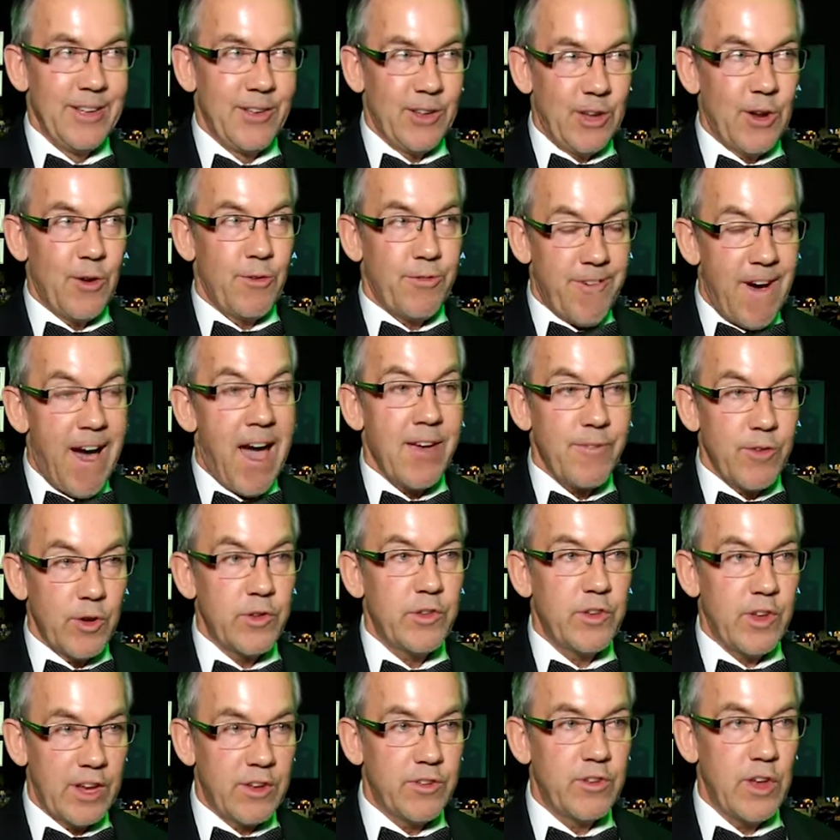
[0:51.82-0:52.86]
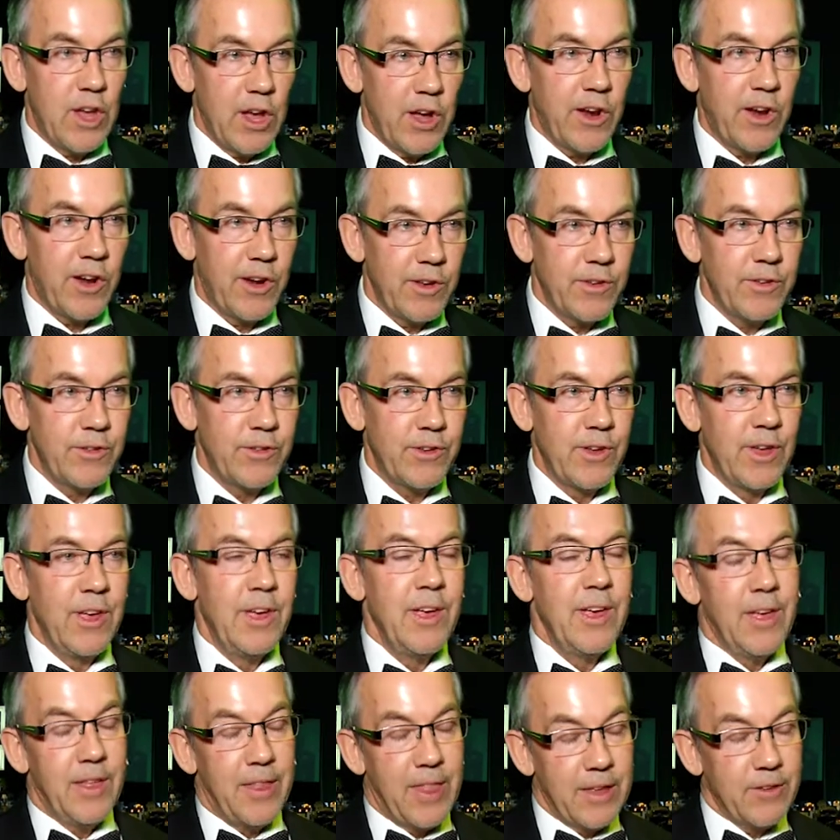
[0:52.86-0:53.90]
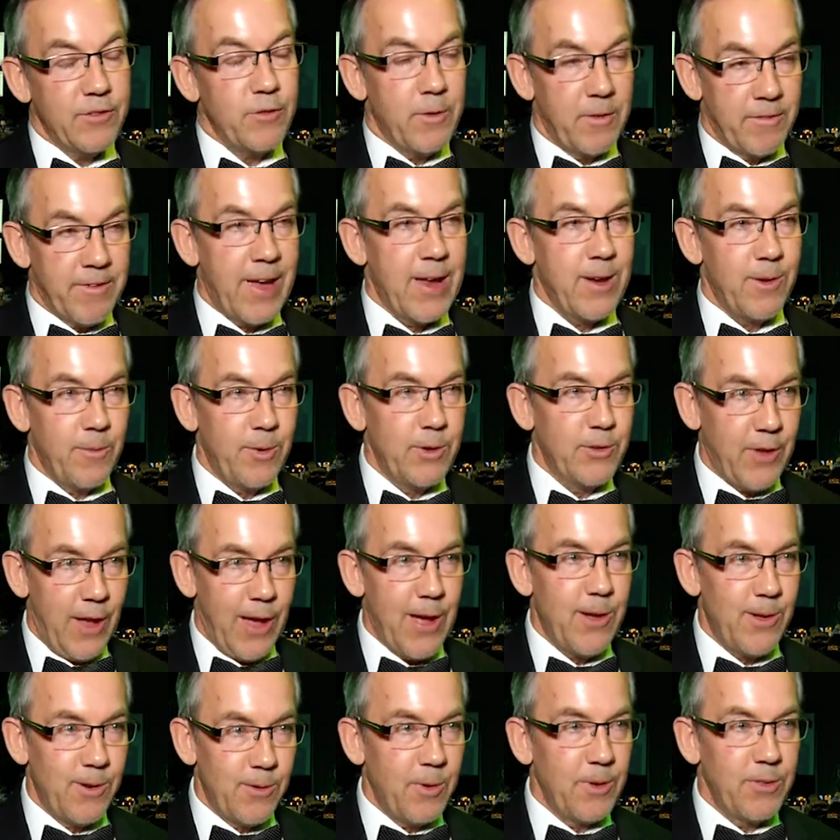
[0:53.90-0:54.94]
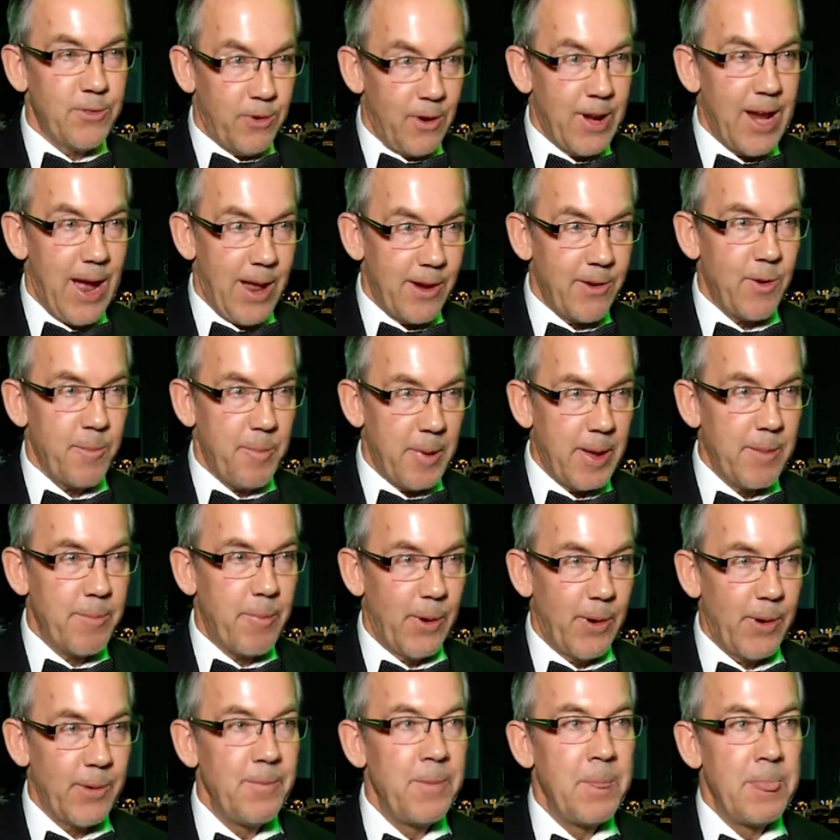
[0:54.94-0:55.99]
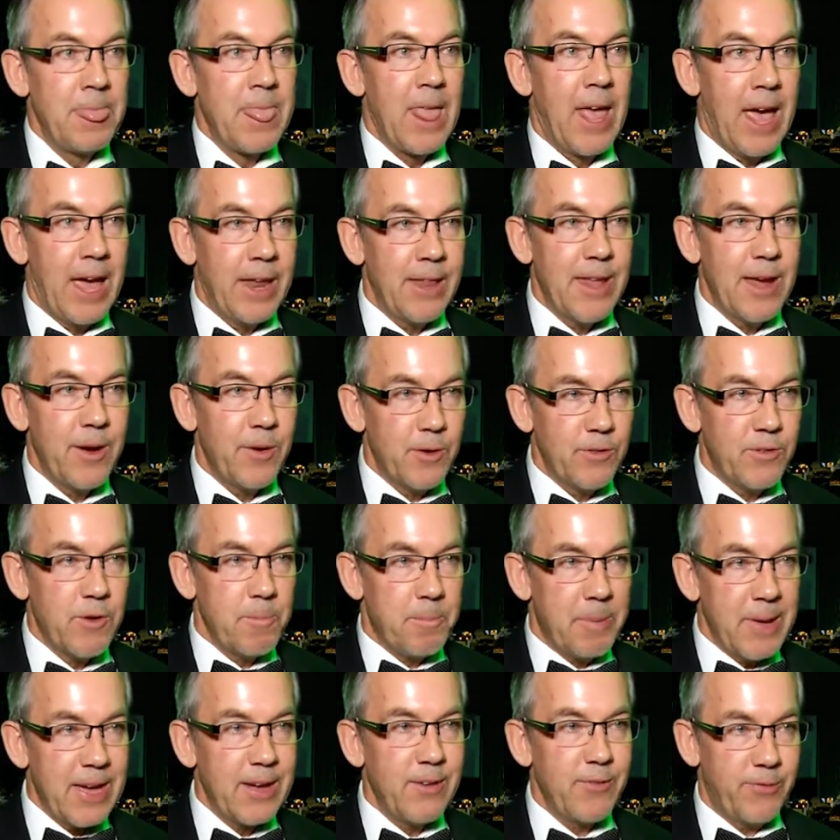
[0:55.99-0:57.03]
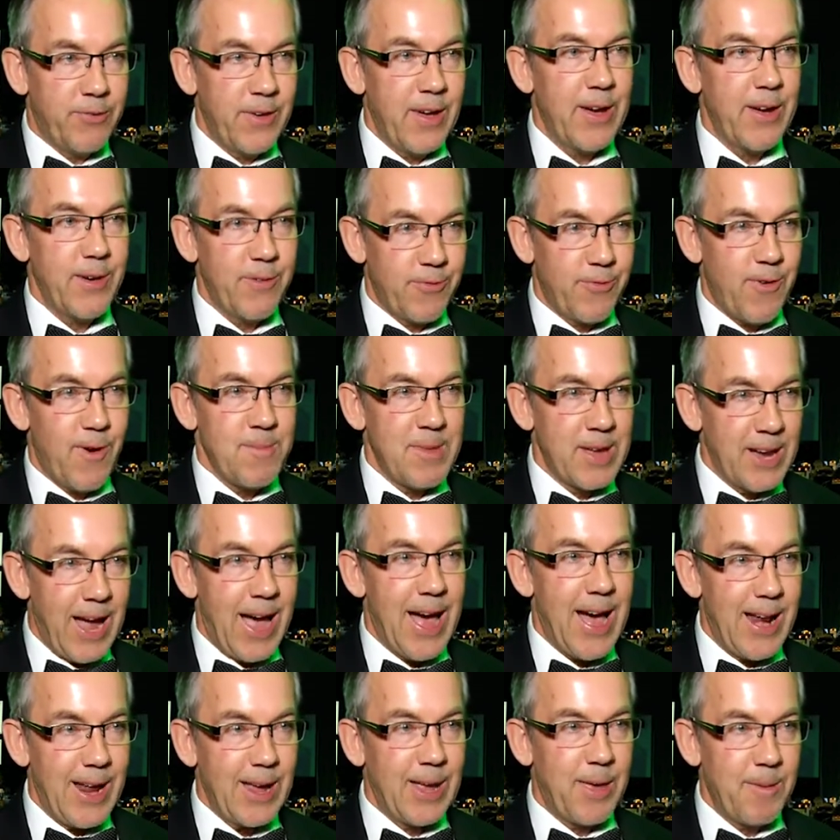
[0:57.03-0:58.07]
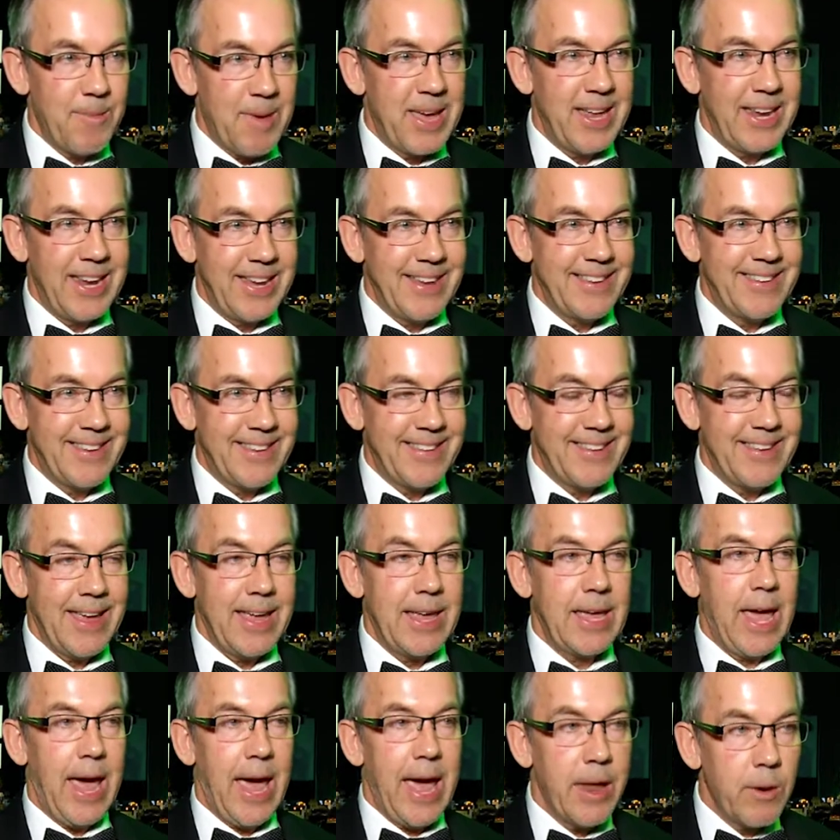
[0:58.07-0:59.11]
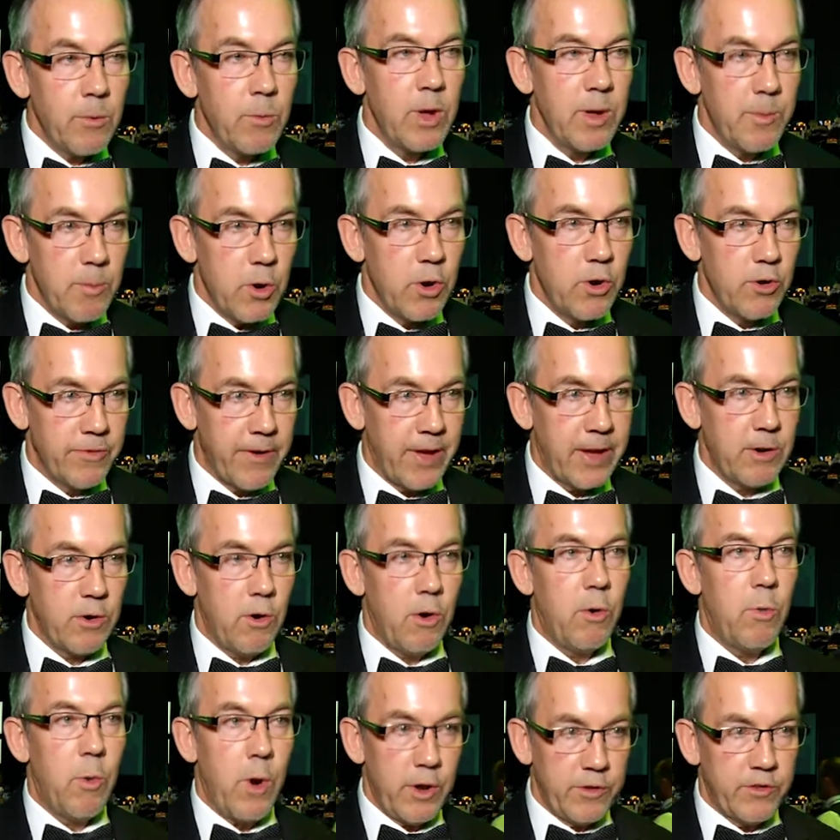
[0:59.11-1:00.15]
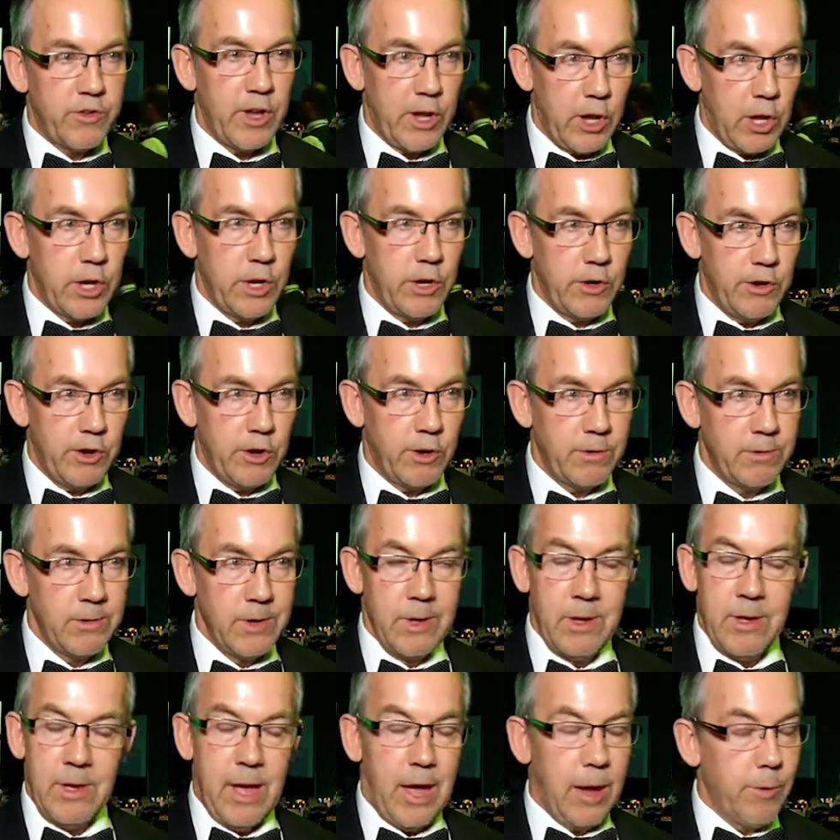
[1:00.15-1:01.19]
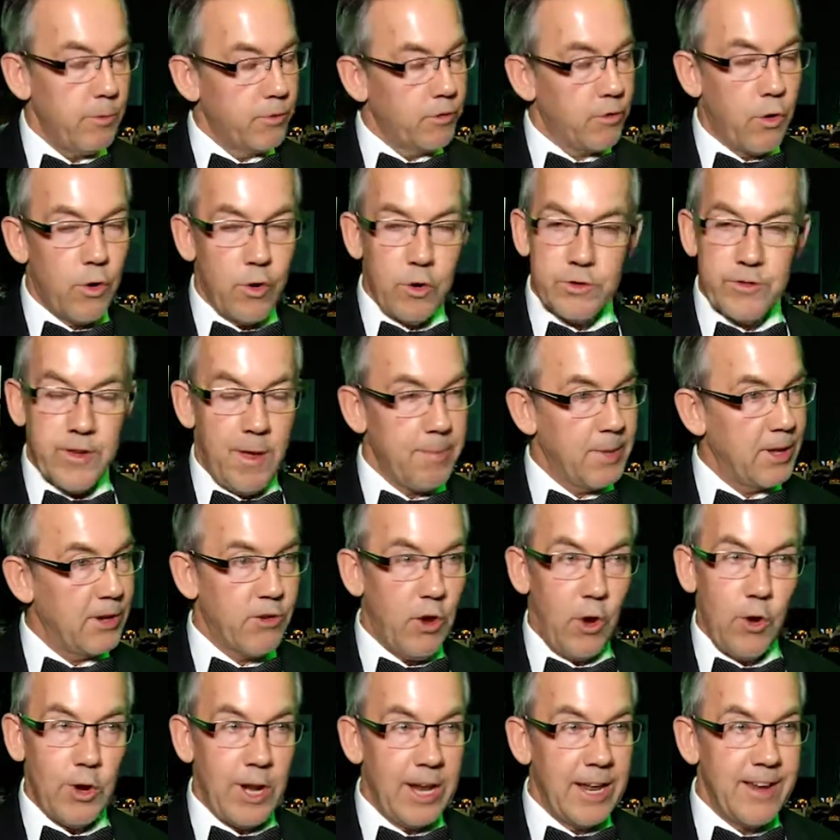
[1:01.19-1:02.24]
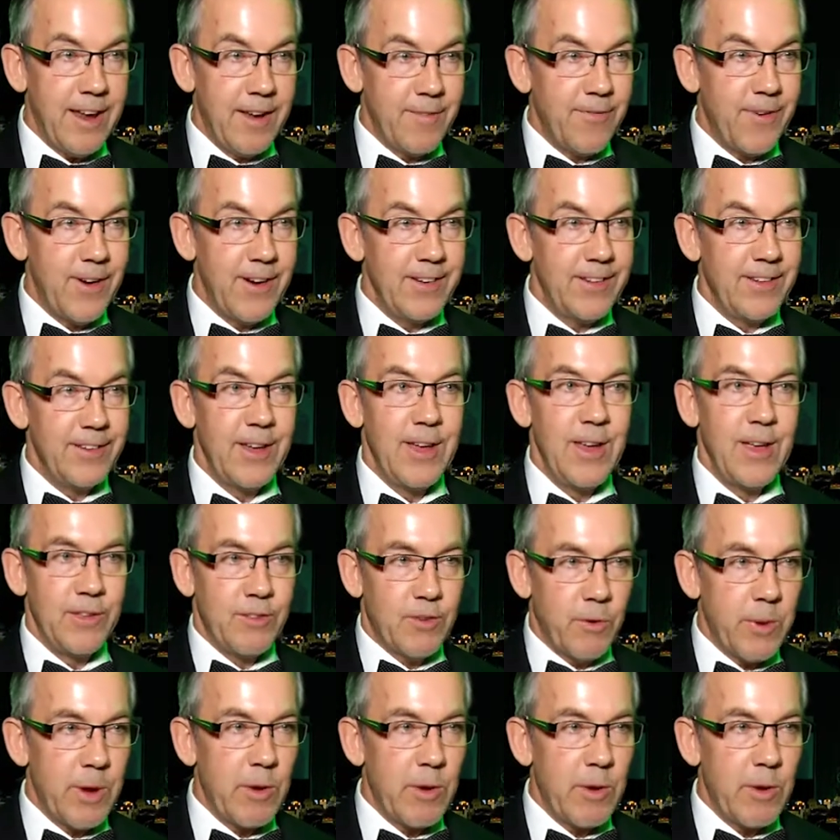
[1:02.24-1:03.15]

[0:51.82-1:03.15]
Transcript: you know, five or six years, this event was held with three hundred people. And there was a big fear from the gala committee to say, can we move it or what's it going to do? It was called something totally different, so